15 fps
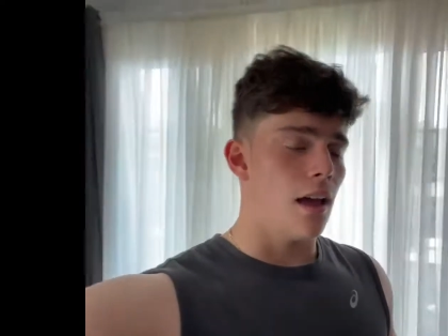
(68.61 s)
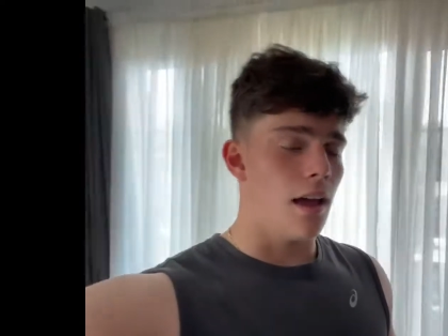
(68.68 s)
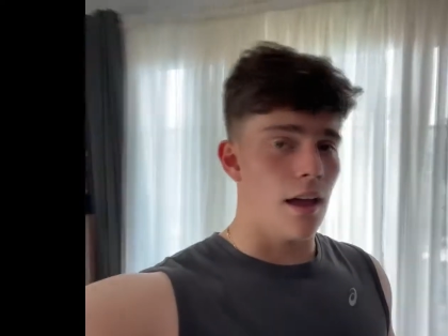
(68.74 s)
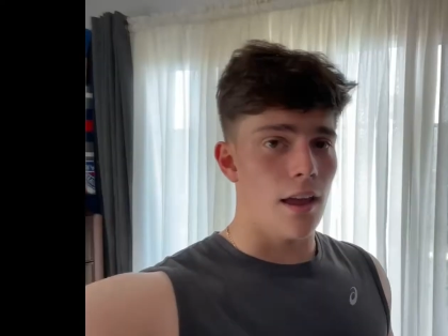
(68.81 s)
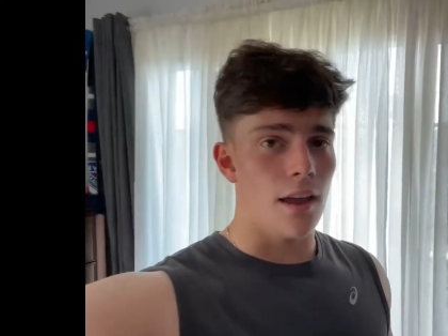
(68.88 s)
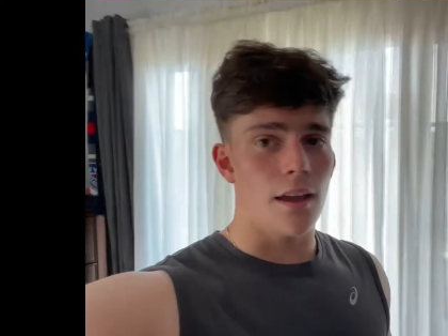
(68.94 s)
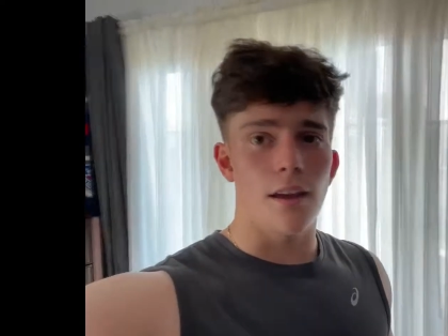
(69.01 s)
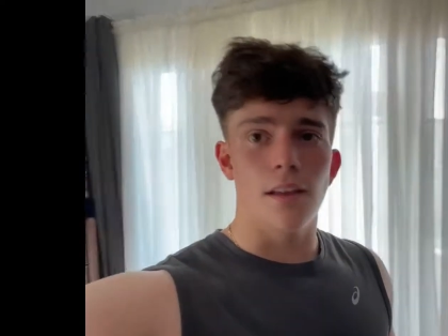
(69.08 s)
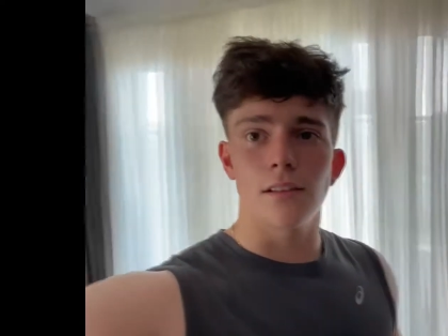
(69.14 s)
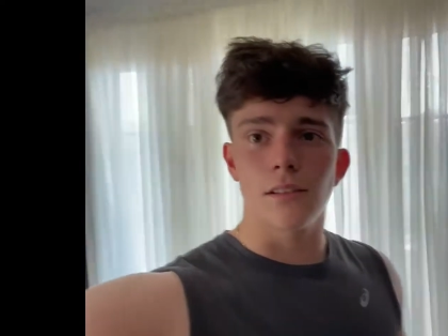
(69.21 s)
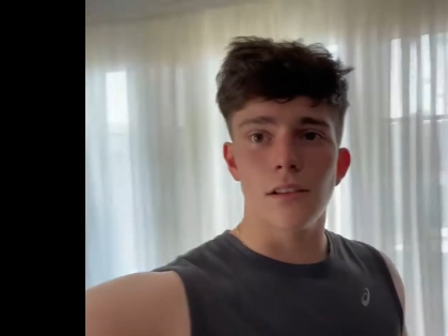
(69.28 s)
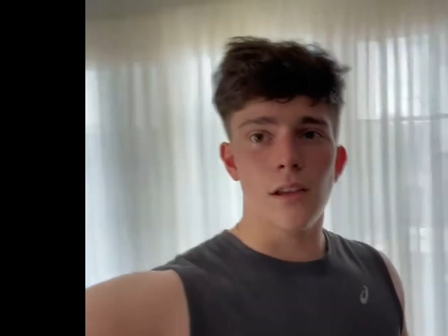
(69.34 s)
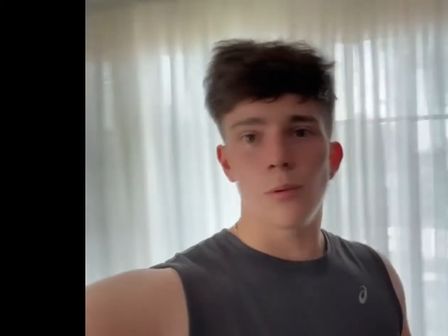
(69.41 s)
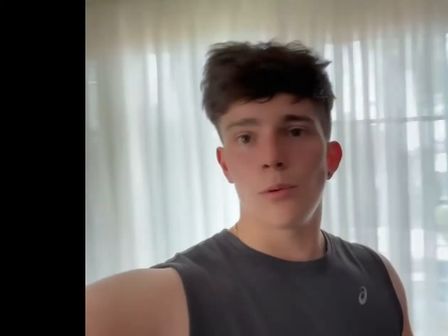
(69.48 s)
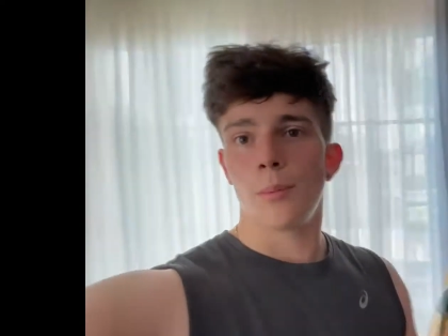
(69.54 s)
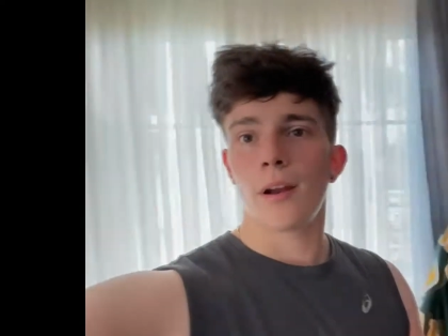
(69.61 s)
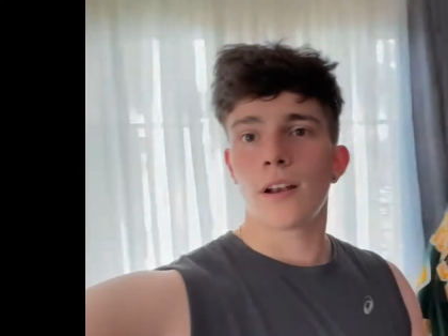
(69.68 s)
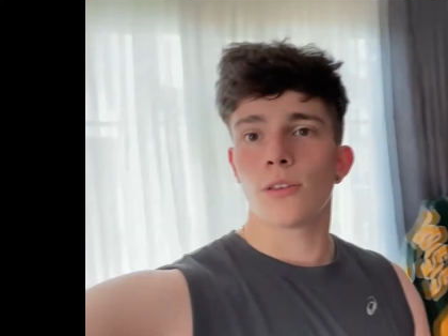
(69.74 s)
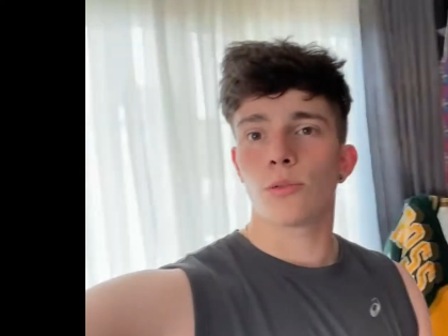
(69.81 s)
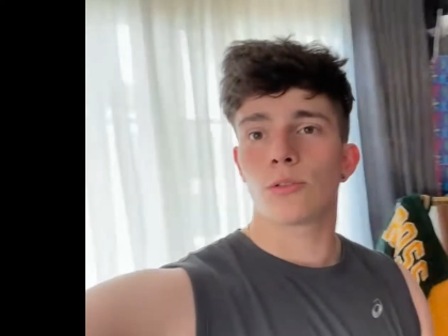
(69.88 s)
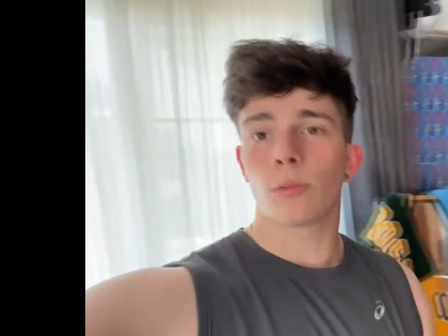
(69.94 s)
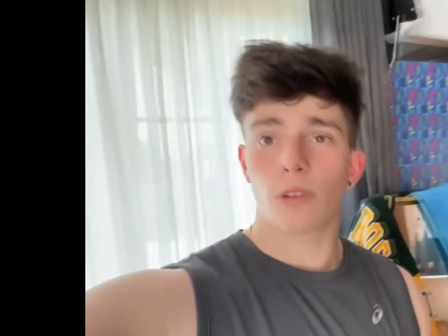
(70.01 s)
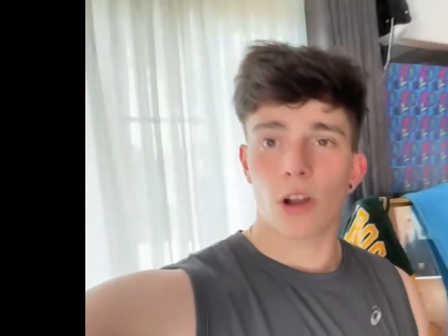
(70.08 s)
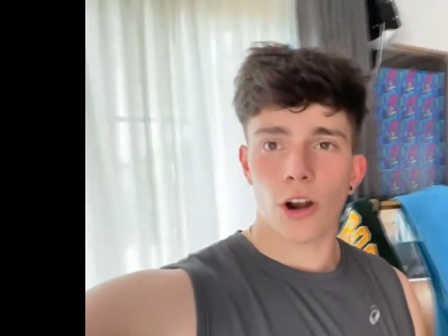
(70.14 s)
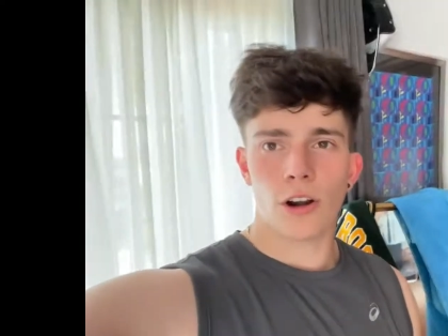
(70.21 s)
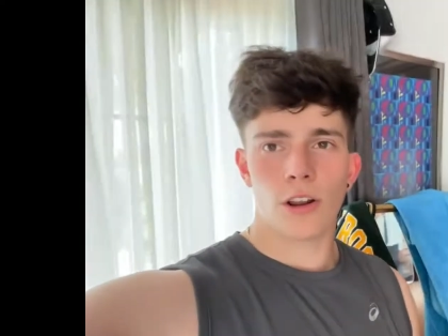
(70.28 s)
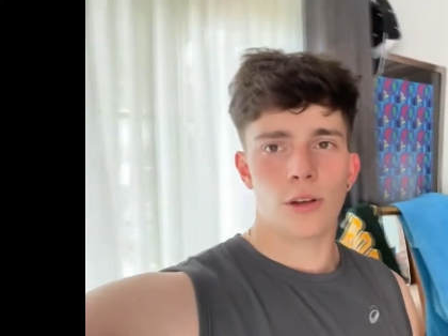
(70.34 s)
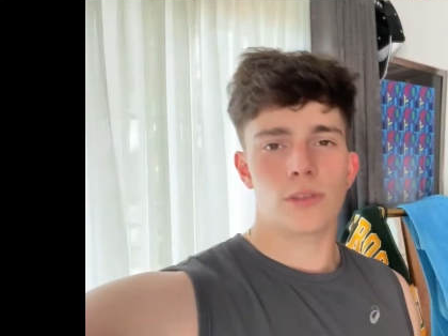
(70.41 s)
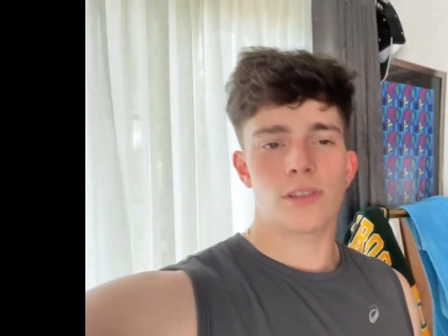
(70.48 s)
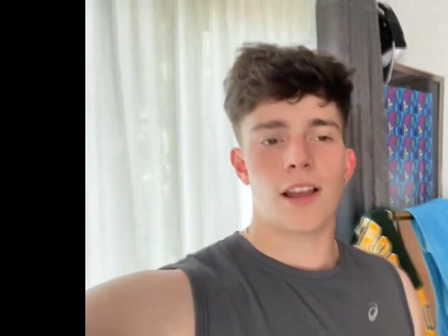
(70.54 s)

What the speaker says: And yeah, we about to do some cardio.